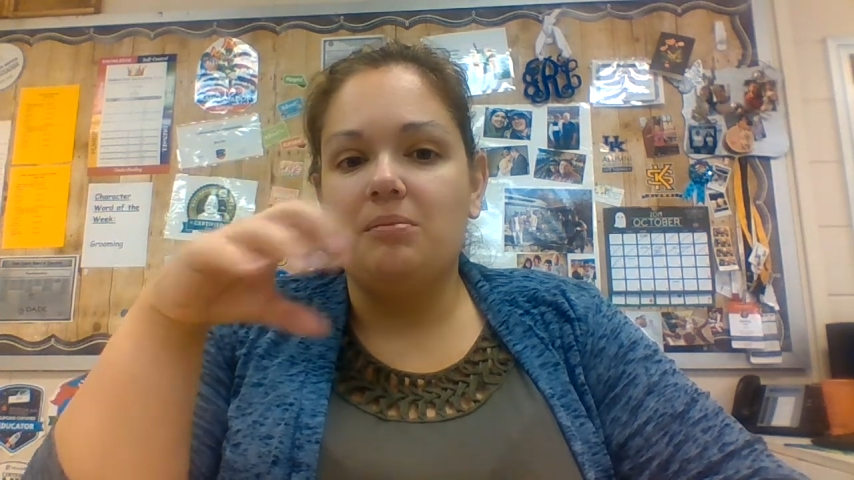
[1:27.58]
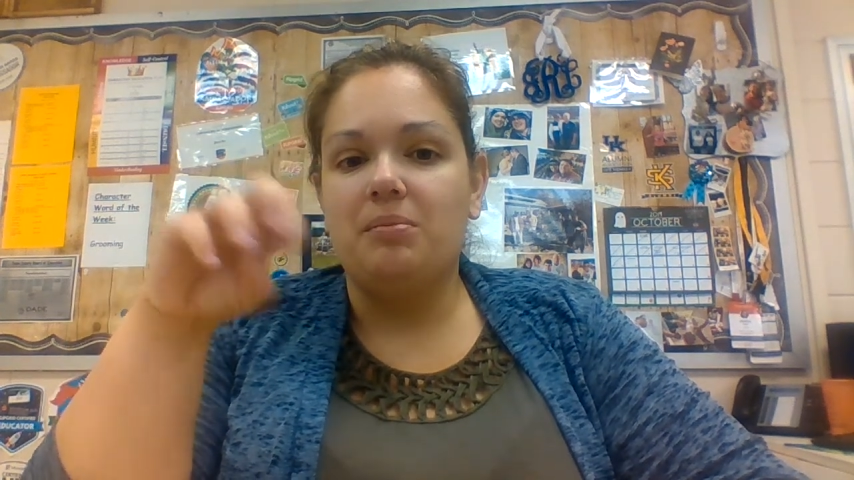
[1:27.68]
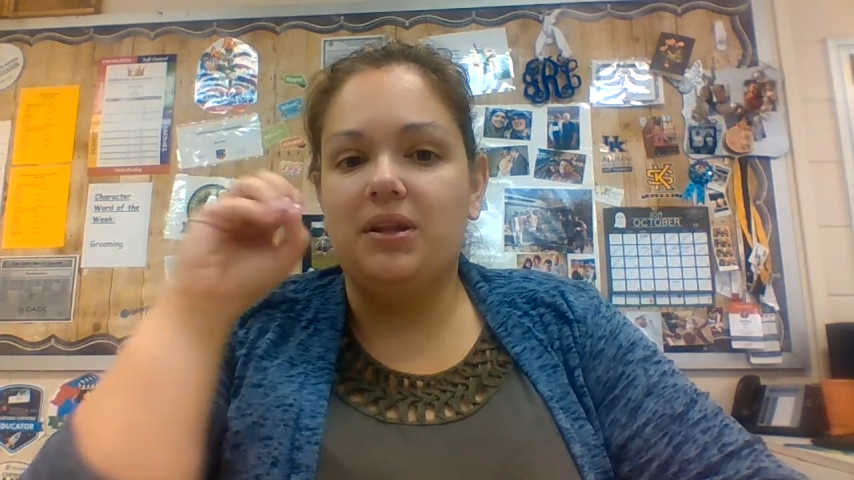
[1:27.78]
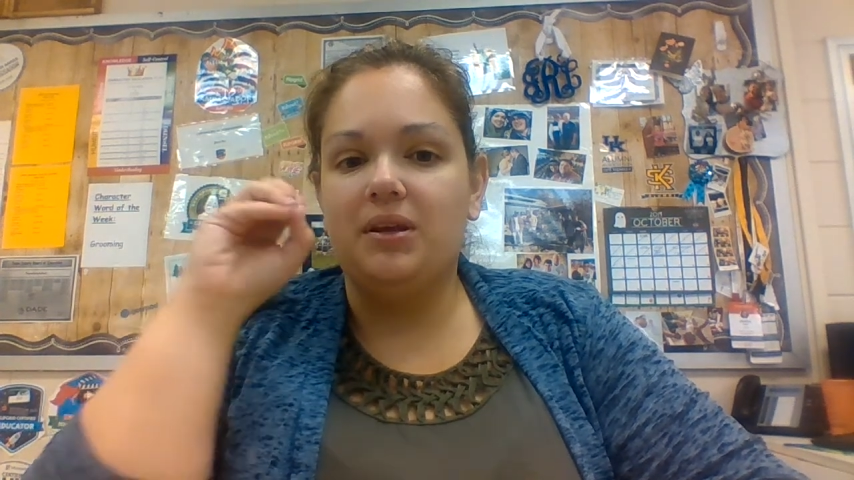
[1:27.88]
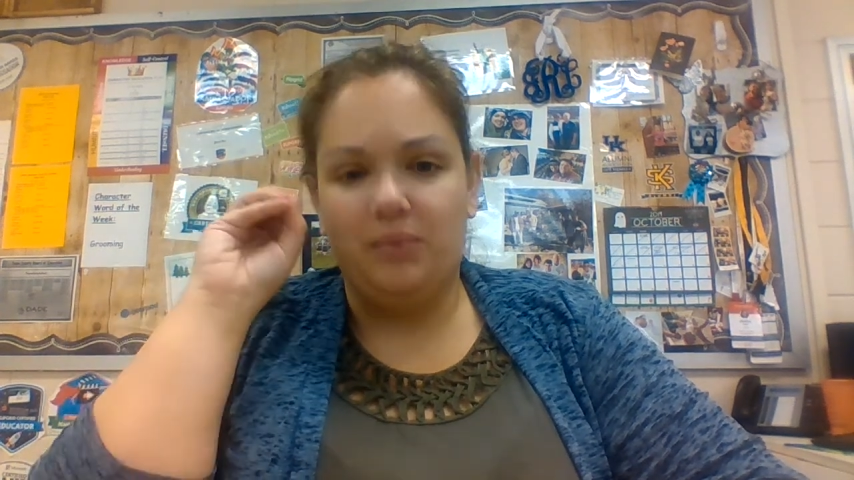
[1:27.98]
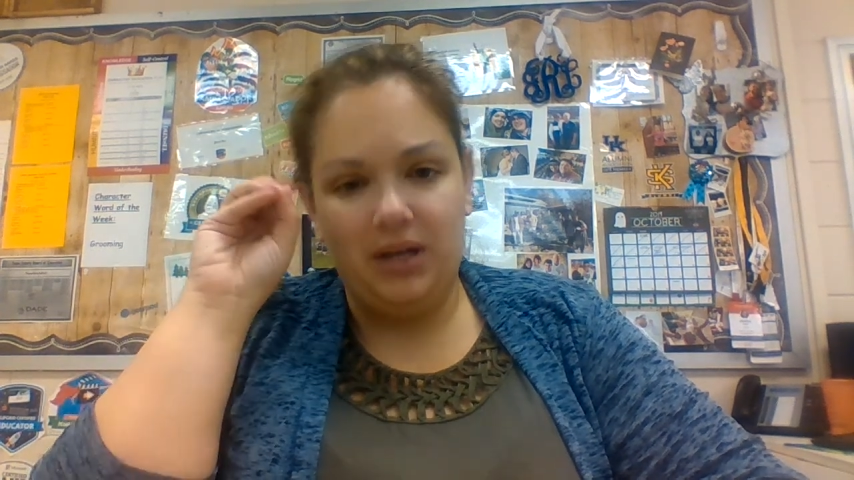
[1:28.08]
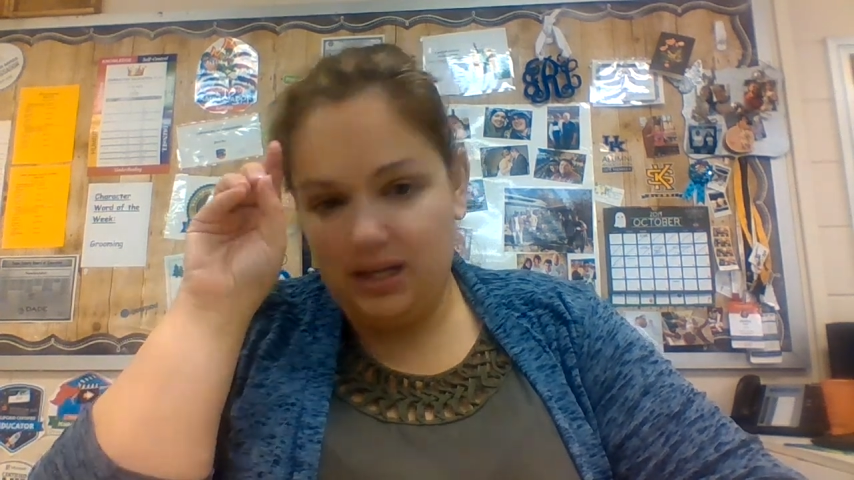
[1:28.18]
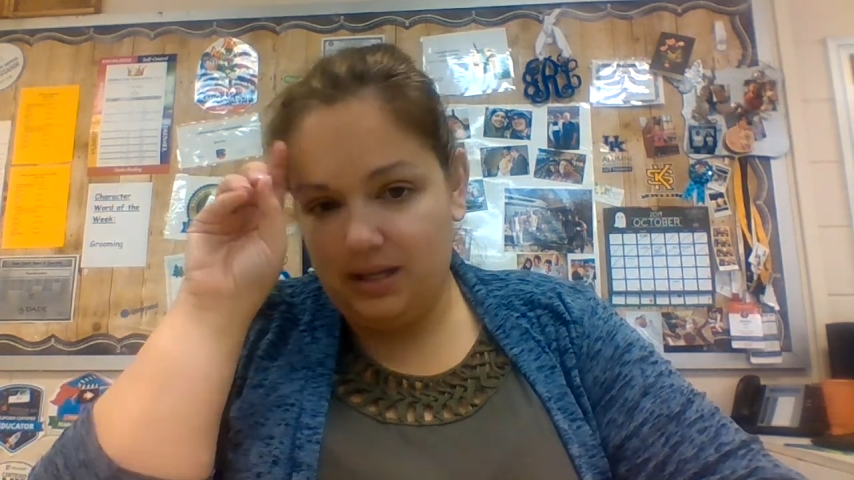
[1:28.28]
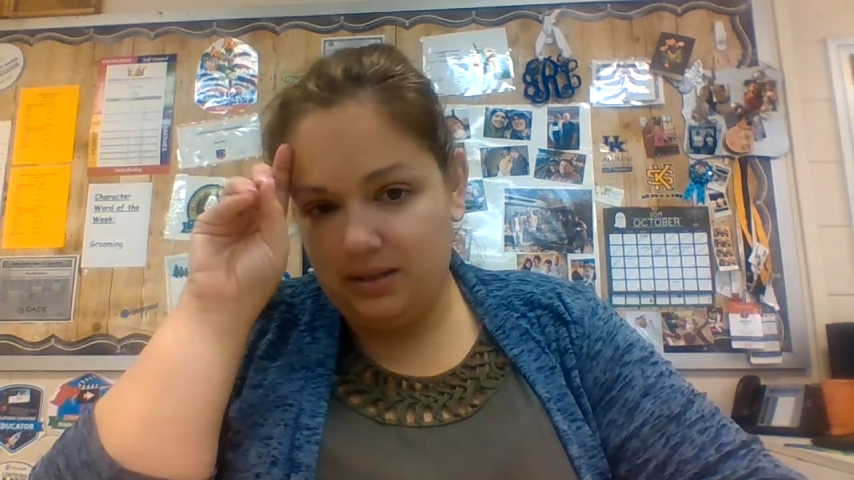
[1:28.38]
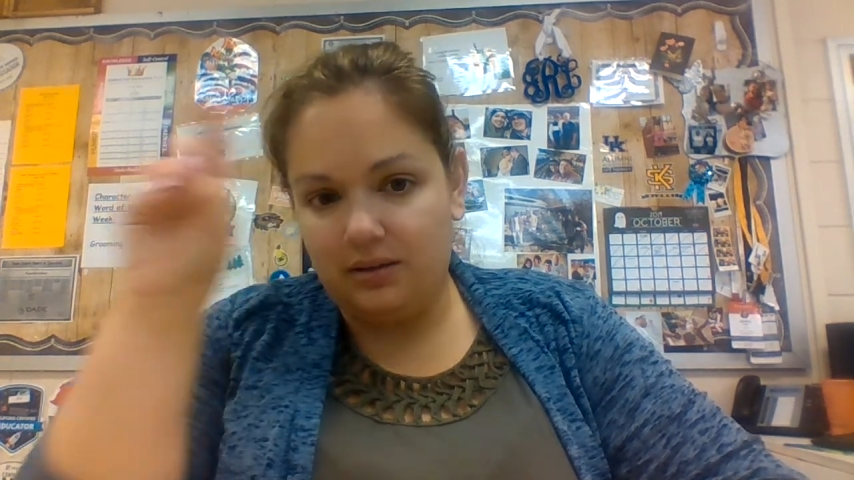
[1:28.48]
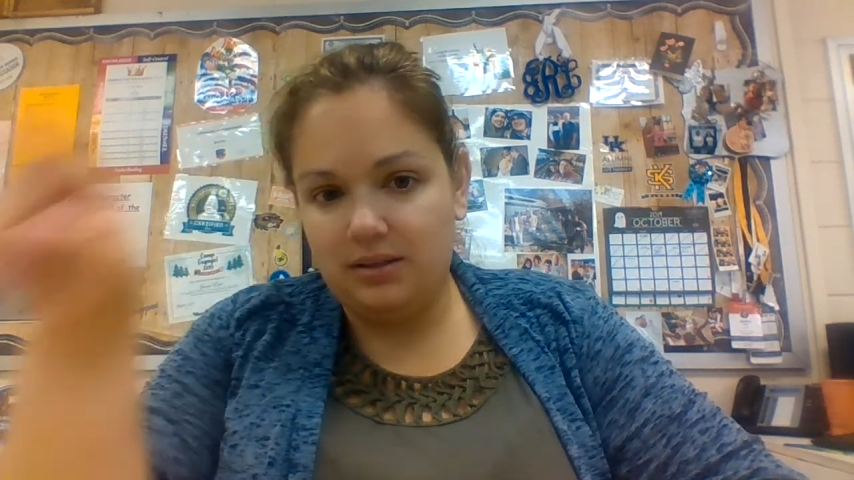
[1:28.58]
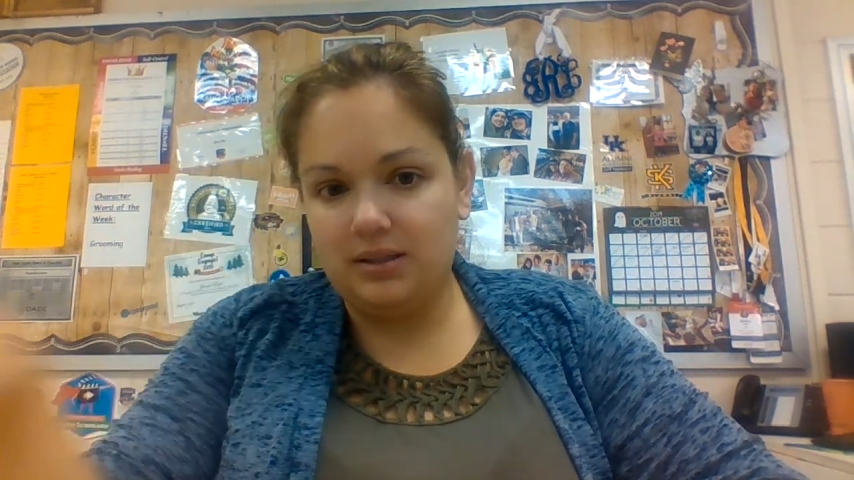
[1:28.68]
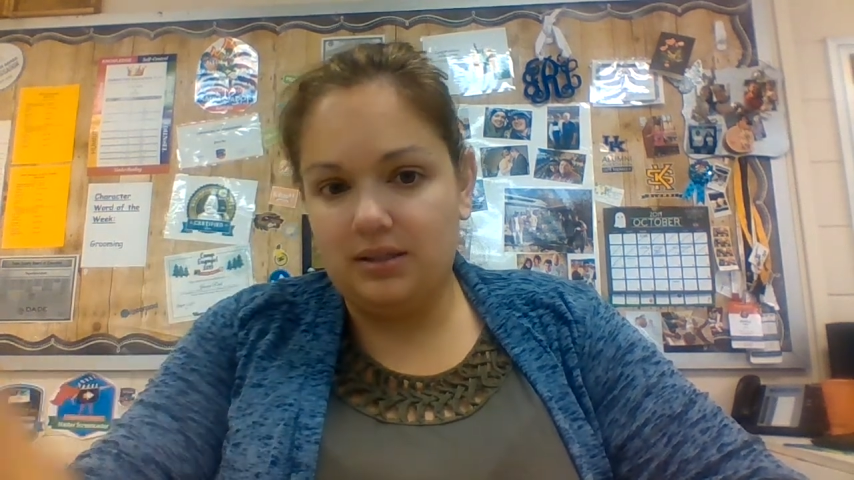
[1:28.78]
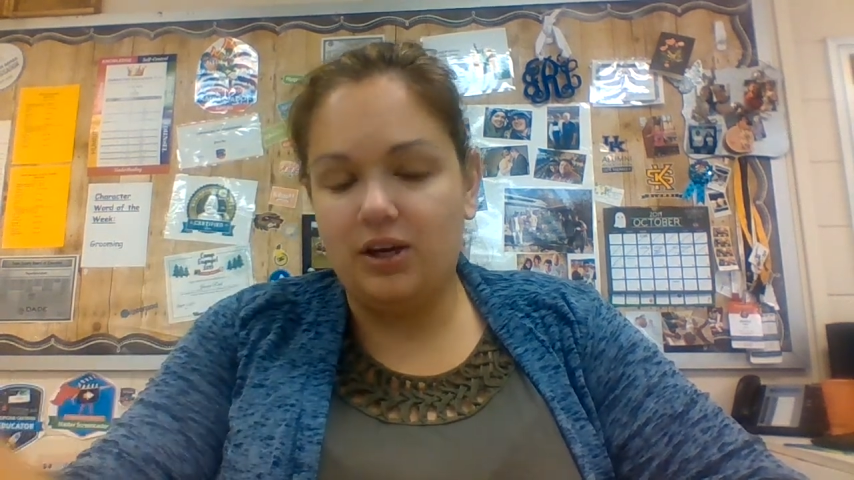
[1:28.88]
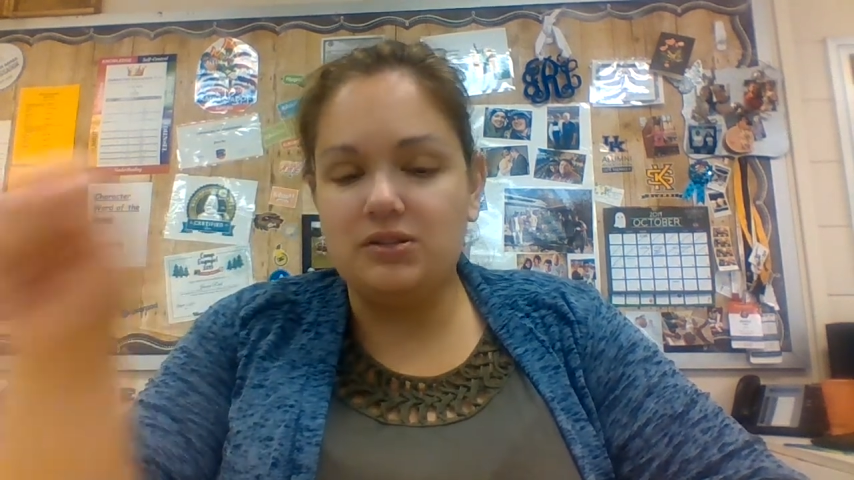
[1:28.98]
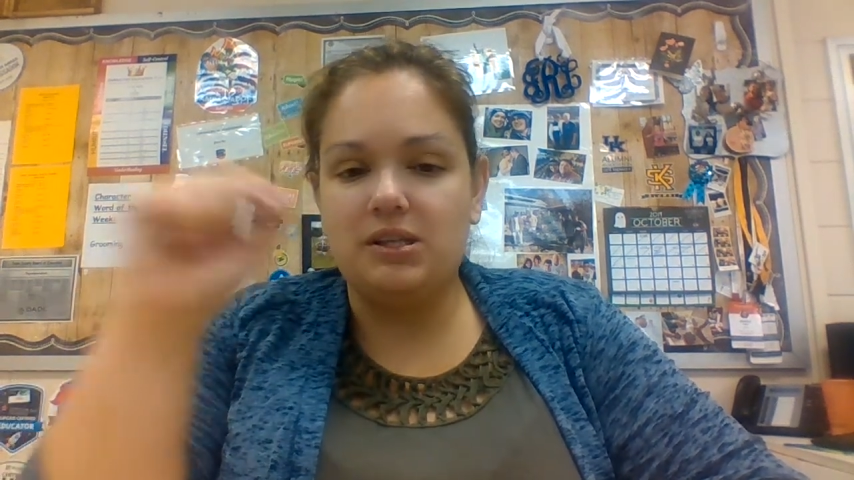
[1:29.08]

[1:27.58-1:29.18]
but then when it goes